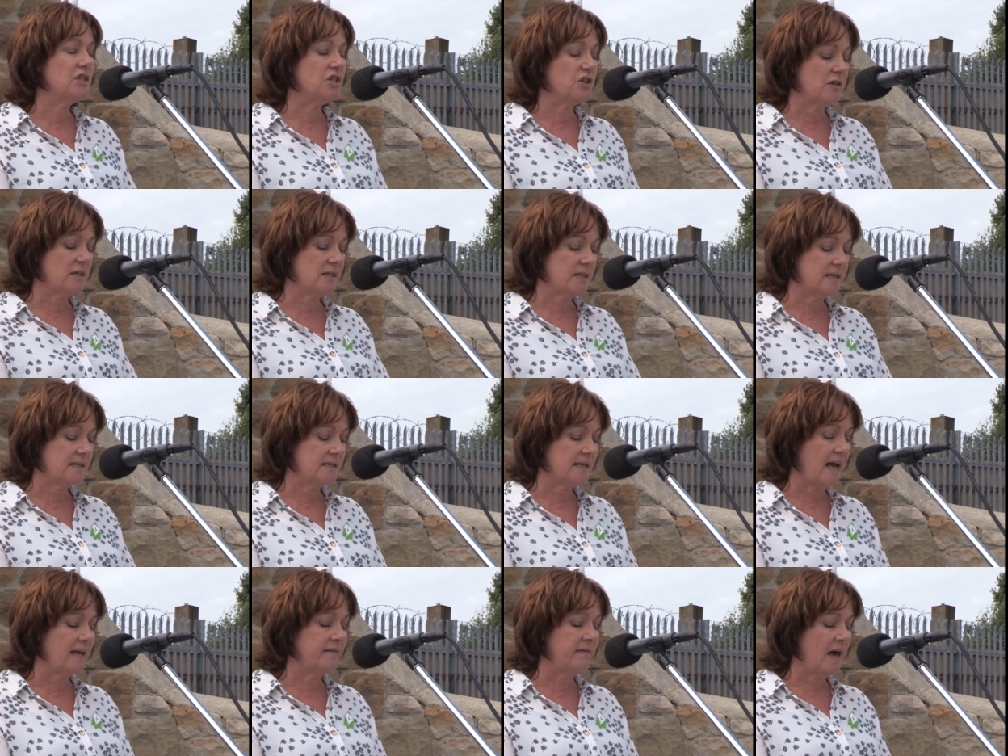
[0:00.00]
injustice
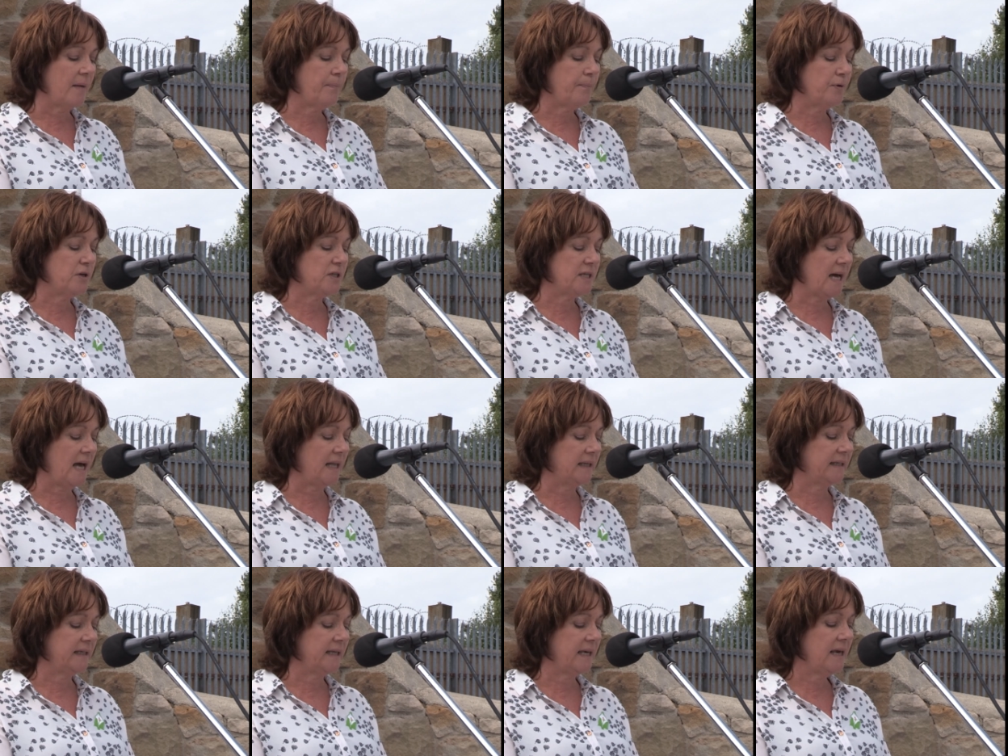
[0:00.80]
and that
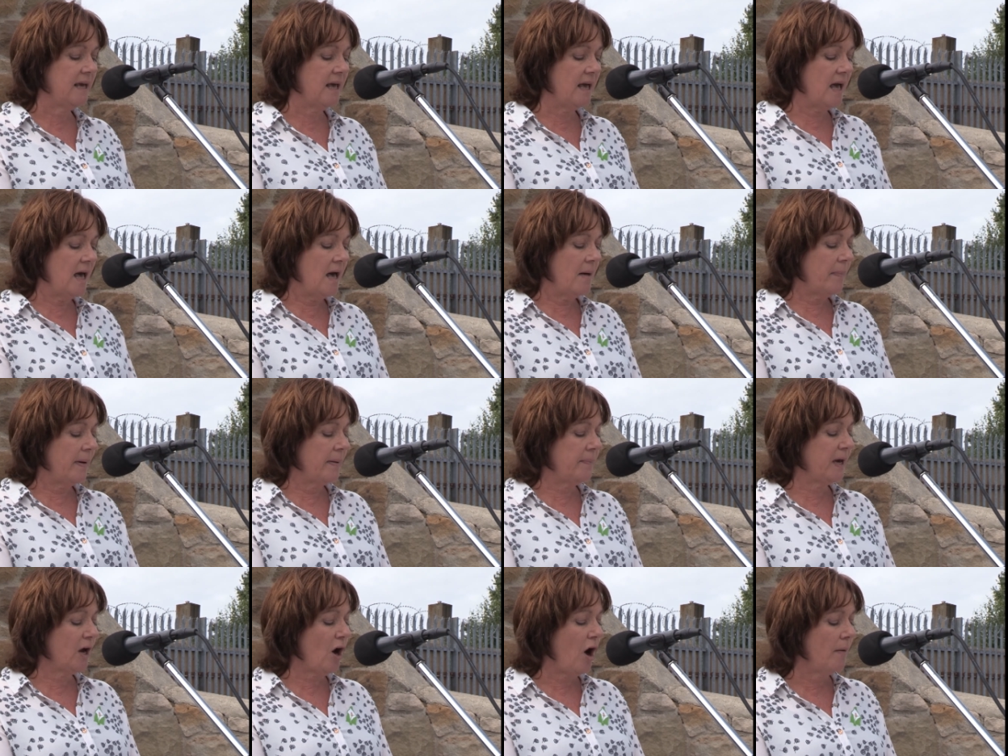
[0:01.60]
brutality by
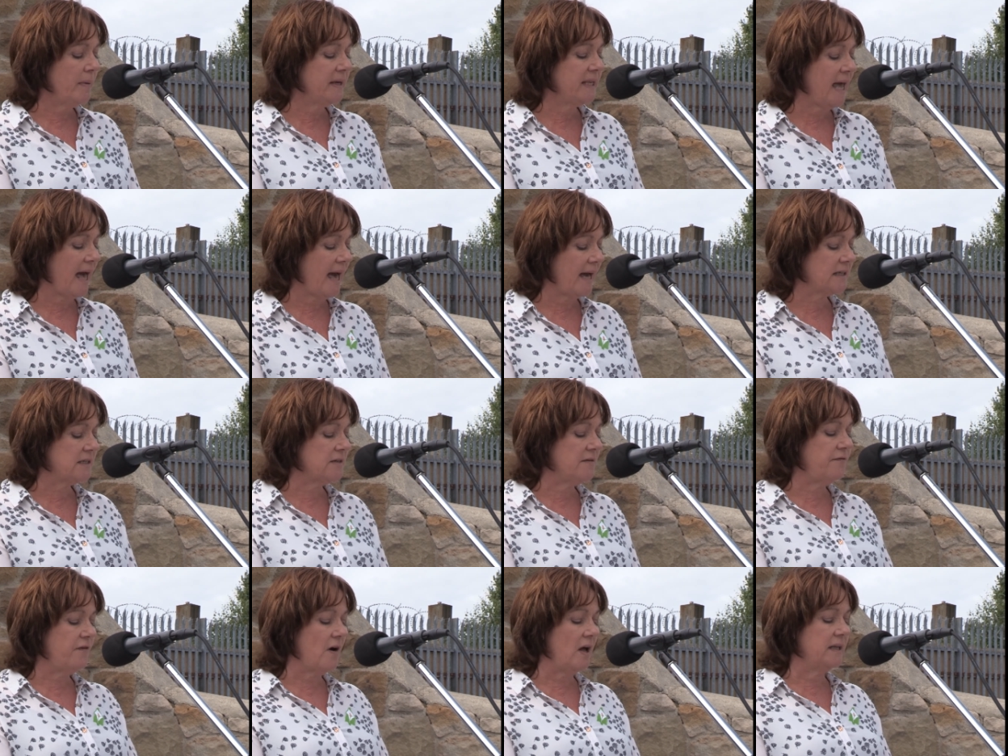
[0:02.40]
becoming
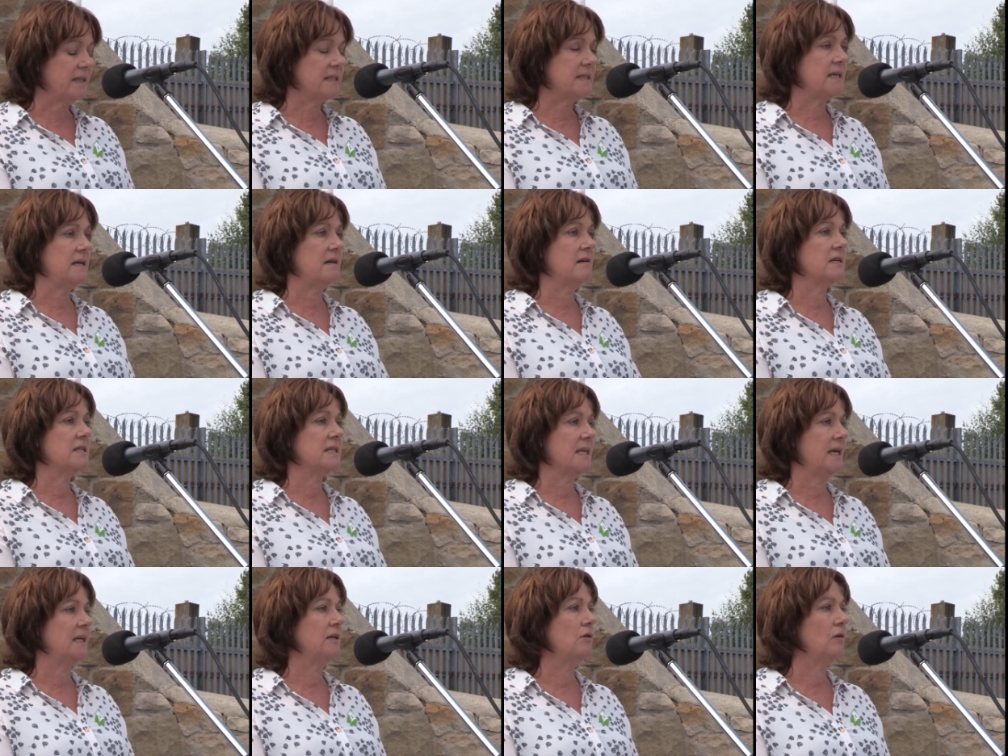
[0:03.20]
active volunteers
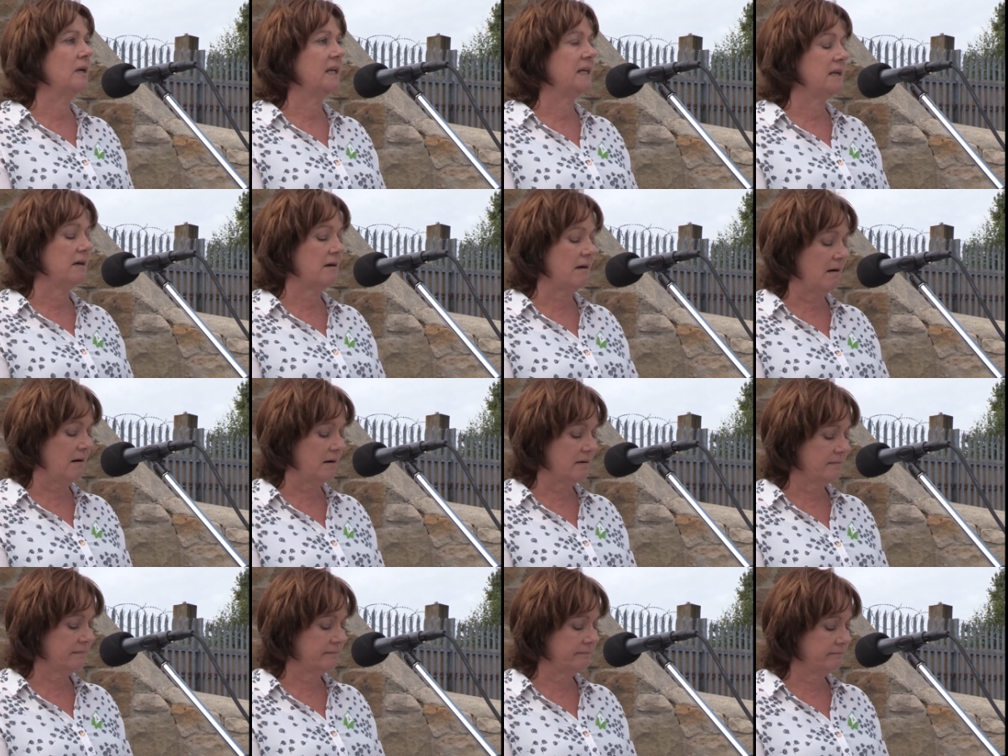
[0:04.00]
in Óglaigh na
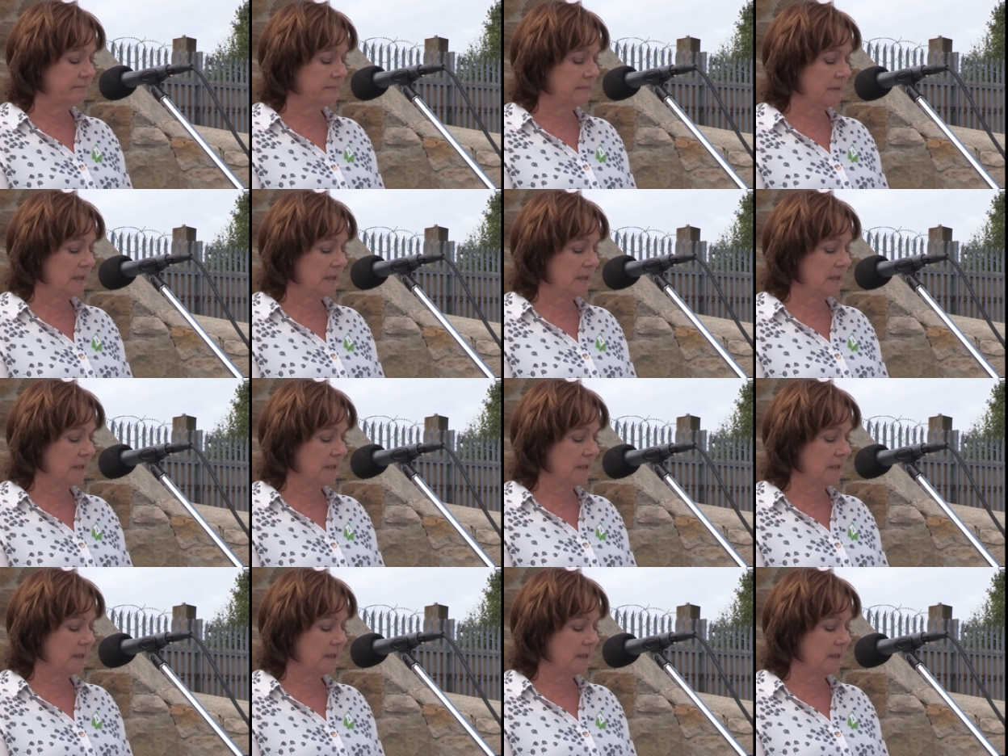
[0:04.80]
hÉireann.